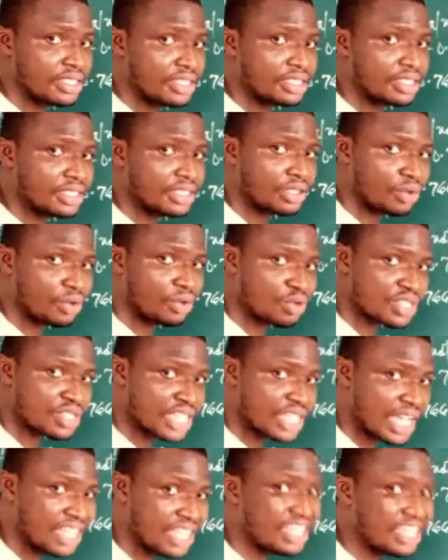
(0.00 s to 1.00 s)
the
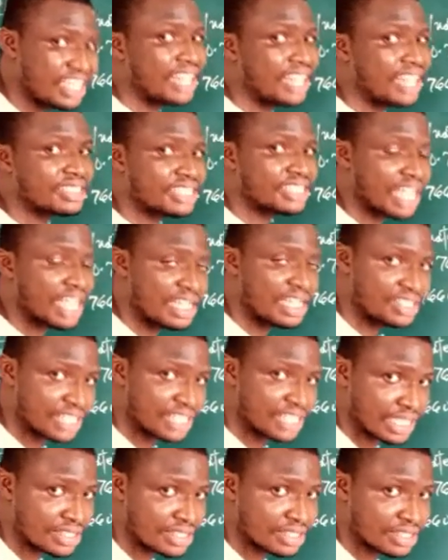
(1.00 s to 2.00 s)
cosine, and
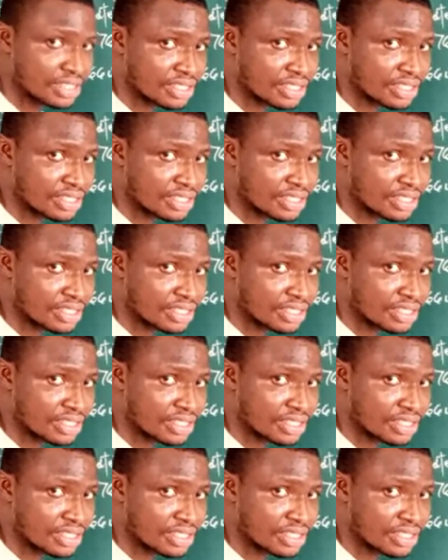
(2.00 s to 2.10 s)
tangent.